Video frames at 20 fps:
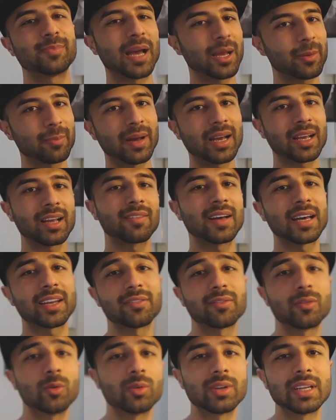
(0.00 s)
backpack, I've had
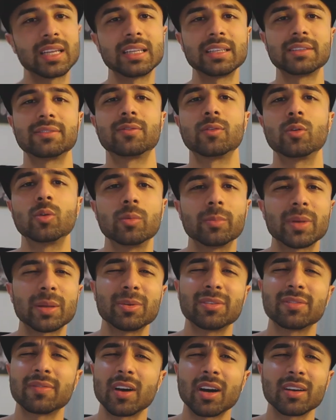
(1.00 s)
it for nearly 4,
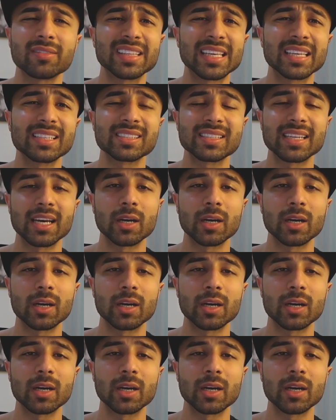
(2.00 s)
maybe 5 years